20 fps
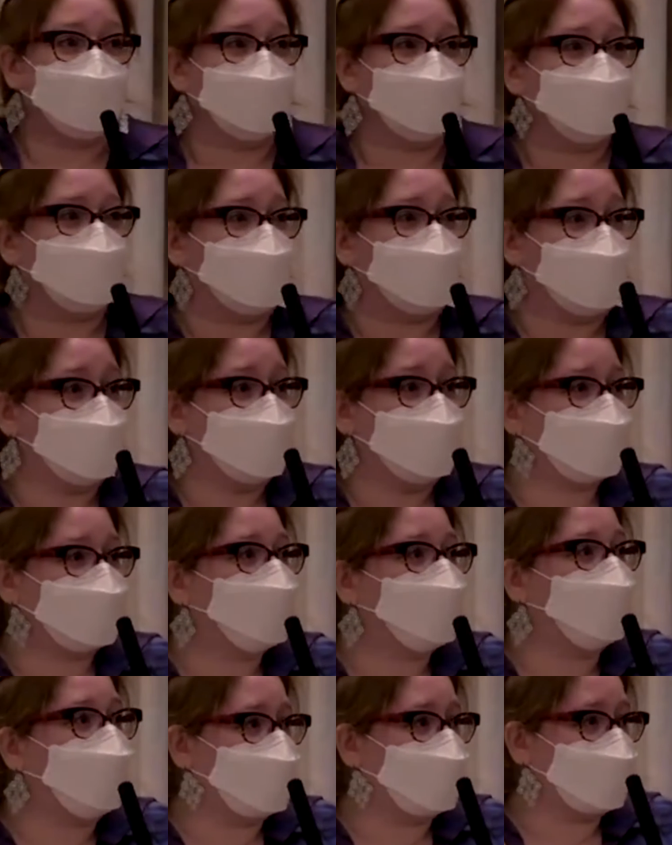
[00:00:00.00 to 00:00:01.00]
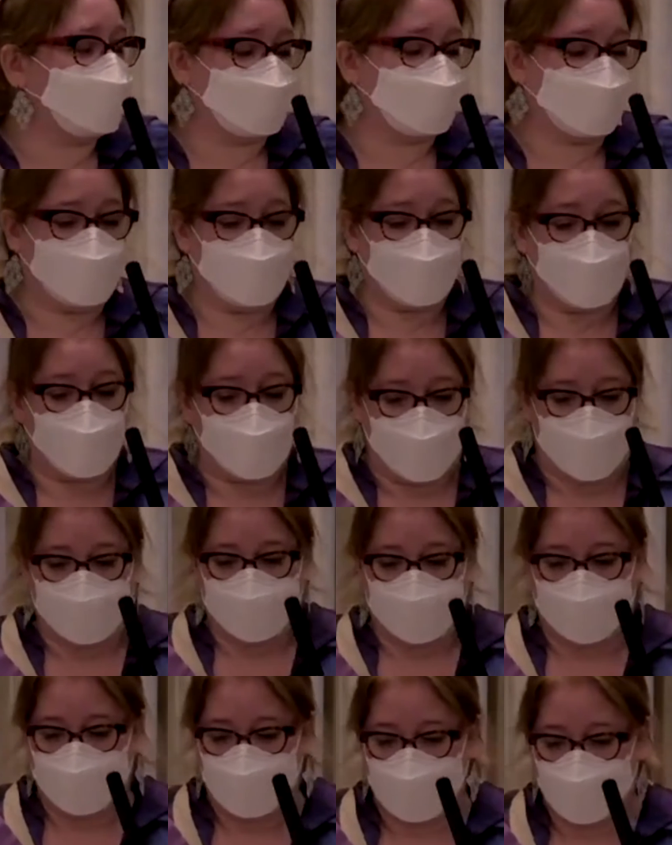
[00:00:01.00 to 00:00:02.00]
But in this watershed
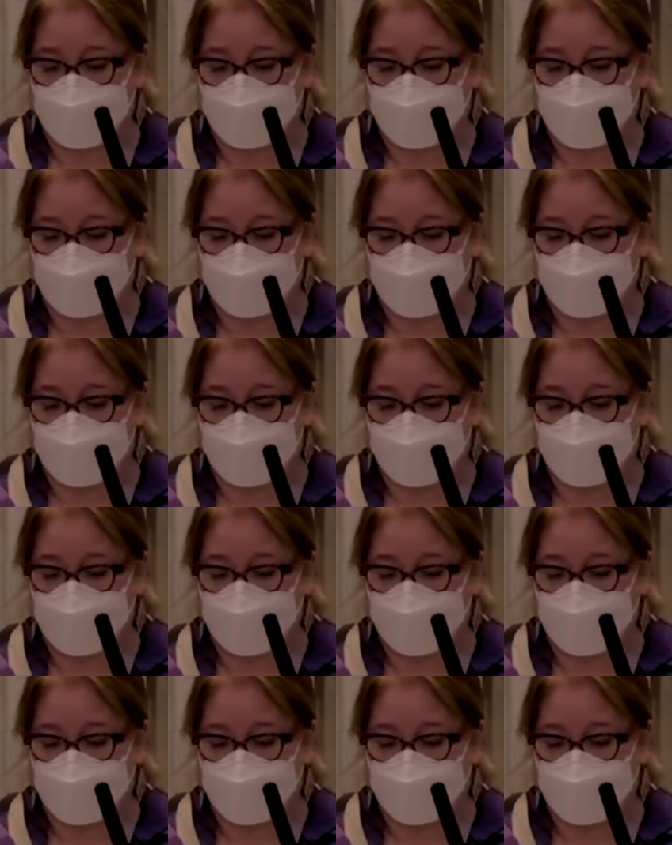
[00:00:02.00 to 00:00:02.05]
moment,